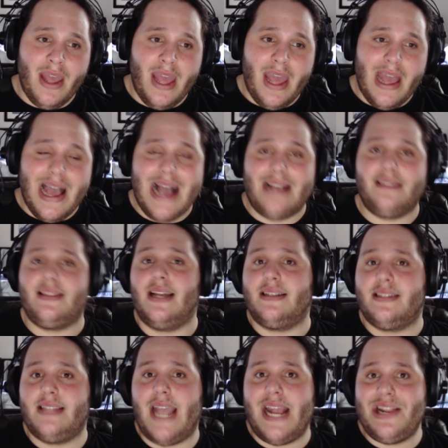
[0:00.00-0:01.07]
has that
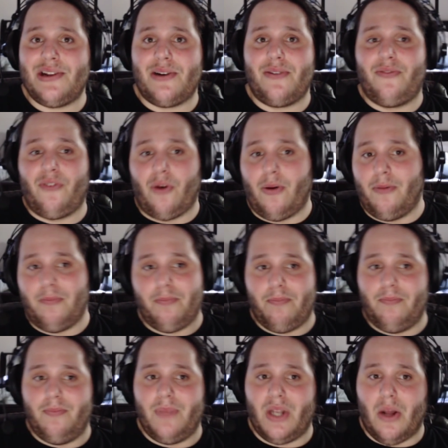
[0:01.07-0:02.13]
standard for,
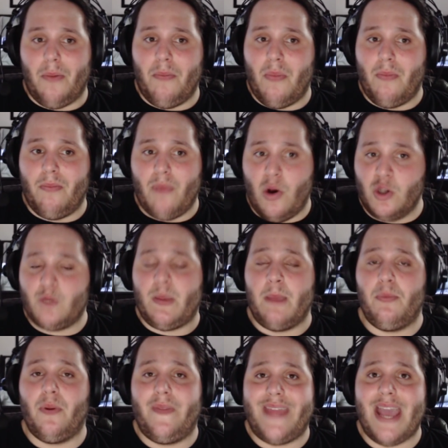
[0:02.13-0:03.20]
you know, most
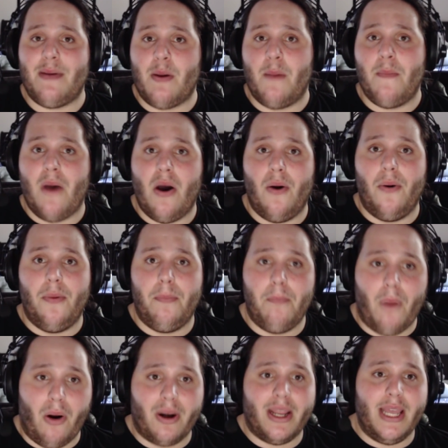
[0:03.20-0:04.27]
people in the MMO
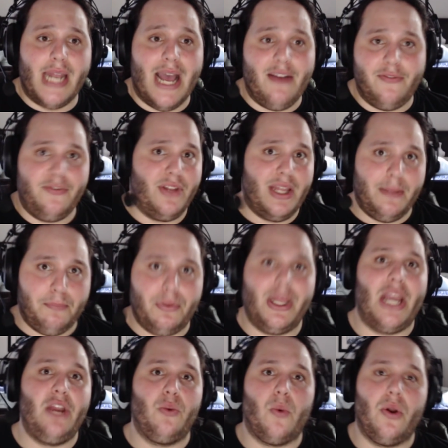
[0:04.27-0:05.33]
market have
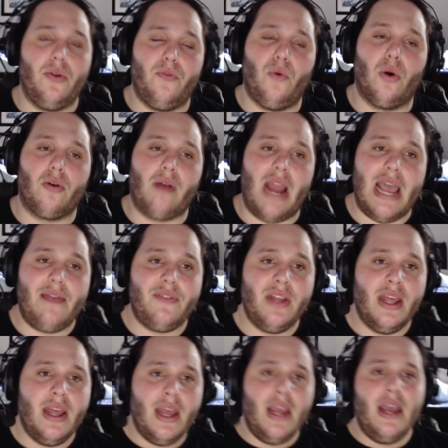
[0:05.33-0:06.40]
played World of Warcraft,
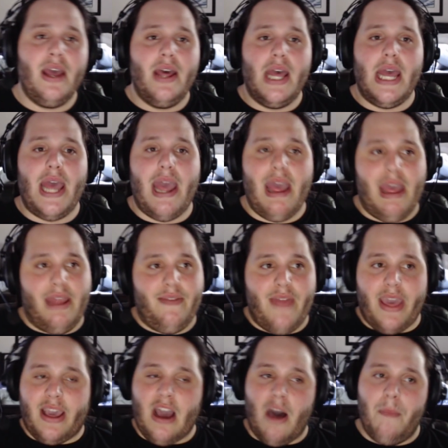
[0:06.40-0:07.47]
and they
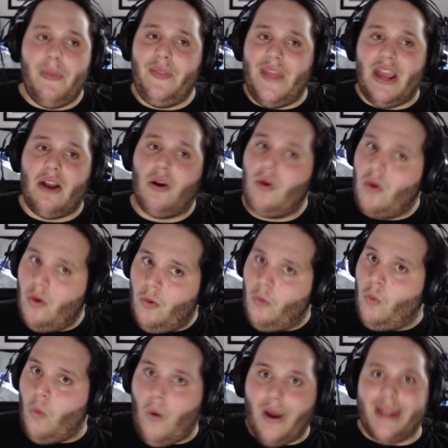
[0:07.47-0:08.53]
come in there
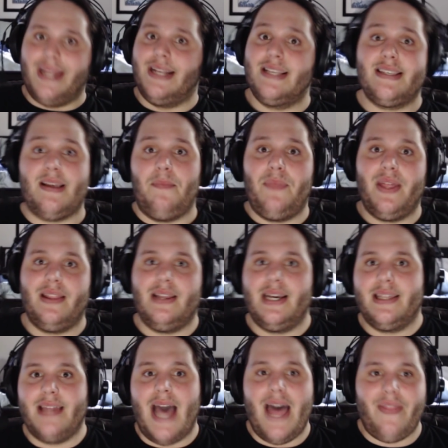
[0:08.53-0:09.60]
wanting something like
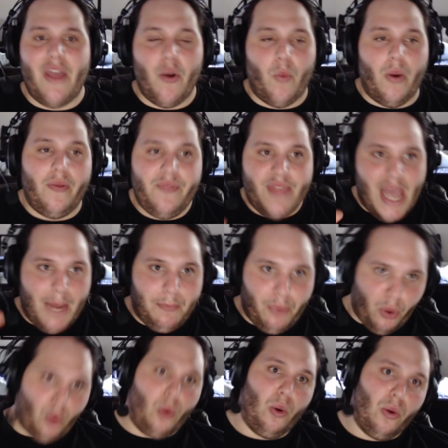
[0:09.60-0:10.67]
that. They want that
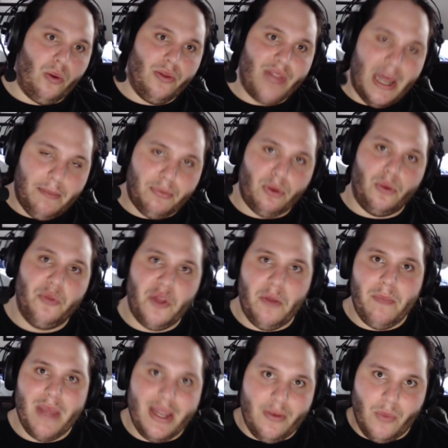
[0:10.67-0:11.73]
pull that pulled
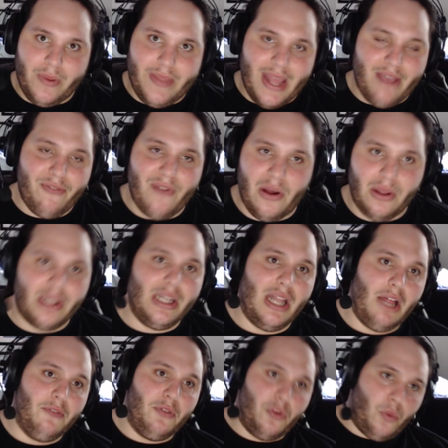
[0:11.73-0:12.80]
them in when they fell in
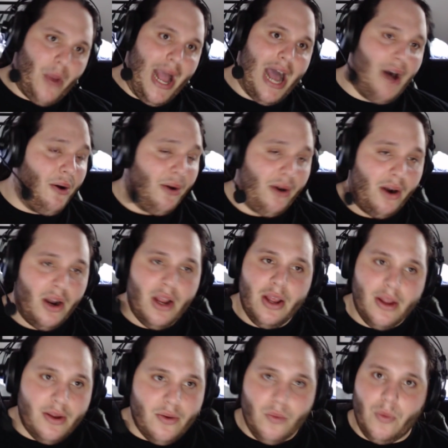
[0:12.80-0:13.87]
love with WoW or
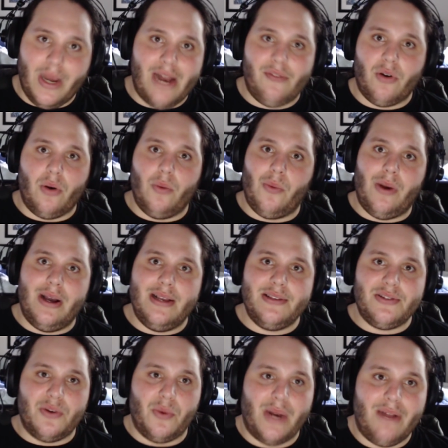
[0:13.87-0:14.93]
whenever it was,
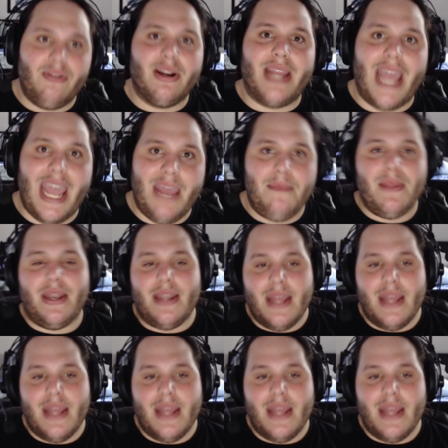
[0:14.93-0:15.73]
or whatever game, and